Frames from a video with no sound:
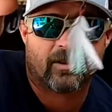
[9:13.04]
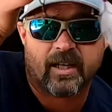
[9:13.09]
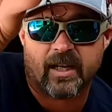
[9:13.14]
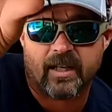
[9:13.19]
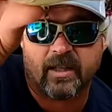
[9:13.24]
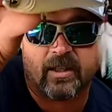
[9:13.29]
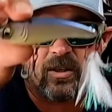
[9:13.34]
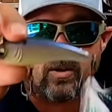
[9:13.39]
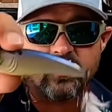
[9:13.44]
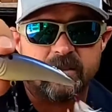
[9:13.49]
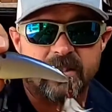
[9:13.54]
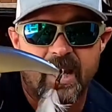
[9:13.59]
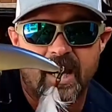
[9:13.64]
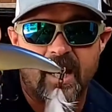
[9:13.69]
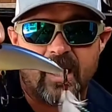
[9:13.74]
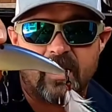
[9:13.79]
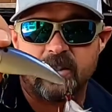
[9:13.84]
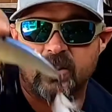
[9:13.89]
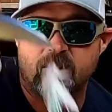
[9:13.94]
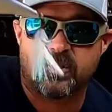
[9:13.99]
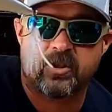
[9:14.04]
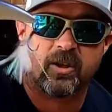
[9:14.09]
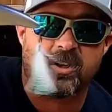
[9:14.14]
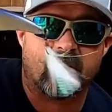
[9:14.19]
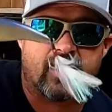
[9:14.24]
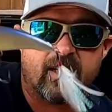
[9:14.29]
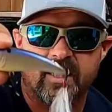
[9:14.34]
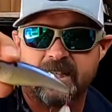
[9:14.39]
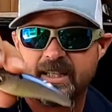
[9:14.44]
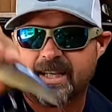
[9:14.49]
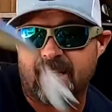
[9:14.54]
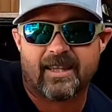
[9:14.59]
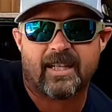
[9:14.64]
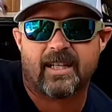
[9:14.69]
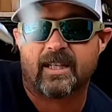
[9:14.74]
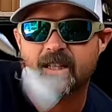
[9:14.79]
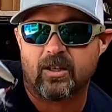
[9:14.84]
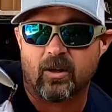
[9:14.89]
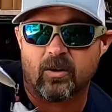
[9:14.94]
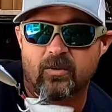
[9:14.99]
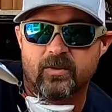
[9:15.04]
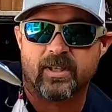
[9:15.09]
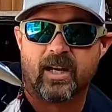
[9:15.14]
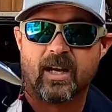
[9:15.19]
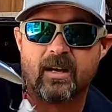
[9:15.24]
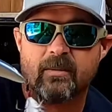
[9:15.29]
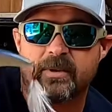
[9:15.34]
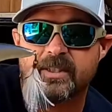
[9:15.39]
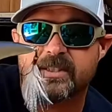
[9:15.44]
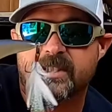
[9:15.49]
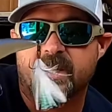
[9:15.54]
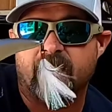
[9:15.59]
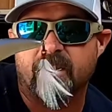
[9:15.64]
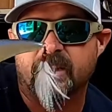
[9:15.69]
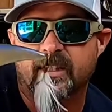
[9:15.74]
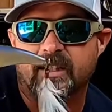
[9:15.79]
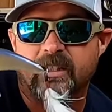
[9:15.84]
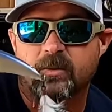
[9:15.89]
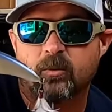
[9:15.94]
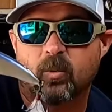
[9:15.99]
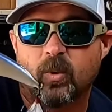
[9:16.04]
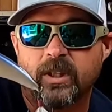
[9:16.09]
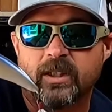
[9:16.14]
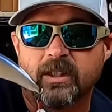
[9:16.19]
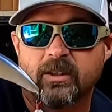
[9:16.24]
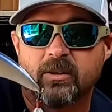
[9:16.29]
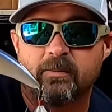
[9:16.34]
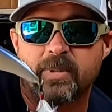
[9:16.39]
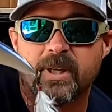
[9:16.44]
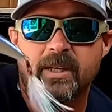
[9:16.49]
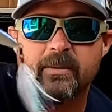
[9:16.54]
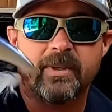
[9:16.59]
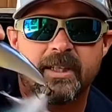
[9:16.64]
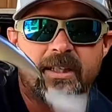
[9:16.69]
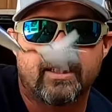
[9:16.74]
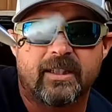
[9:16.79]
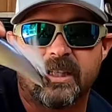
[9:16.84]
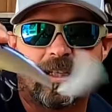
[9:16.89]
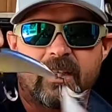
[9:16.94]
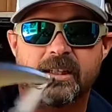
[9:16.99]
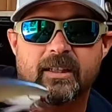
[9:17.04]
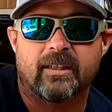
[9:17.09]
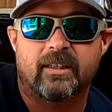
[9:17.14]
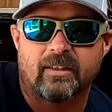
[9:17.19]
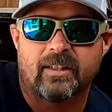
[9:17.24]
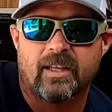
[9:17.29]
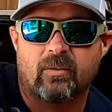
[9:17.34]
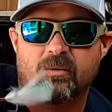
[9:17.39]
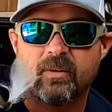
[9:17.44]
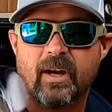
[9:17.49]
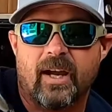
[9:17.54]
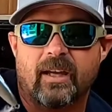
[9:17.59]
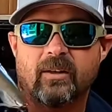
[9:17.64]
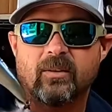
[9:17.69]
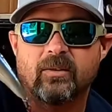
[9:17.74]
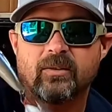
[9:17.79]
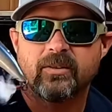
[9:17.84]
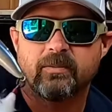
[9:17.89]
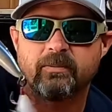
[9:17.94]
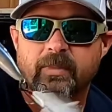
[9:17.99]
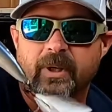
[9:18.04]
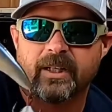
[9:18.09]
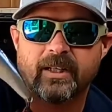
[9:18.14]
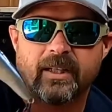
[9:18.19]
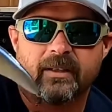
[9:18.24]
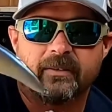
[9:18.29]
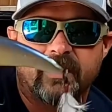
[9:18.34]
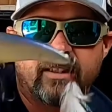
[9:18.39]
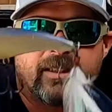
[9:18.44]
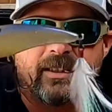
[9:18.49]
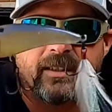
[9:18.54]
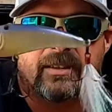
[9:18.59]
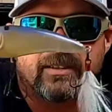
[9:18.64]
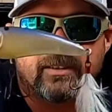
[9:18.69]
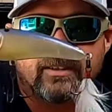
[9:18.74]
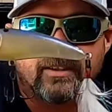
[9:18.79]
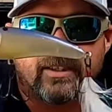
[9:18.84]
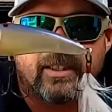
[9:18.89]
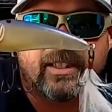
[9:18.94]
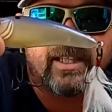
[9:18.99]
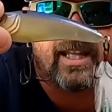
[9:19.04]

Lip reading: kind of go down, you jerk it, and that thing goes up. It's got one little BB in there that rattles, but I mean, look at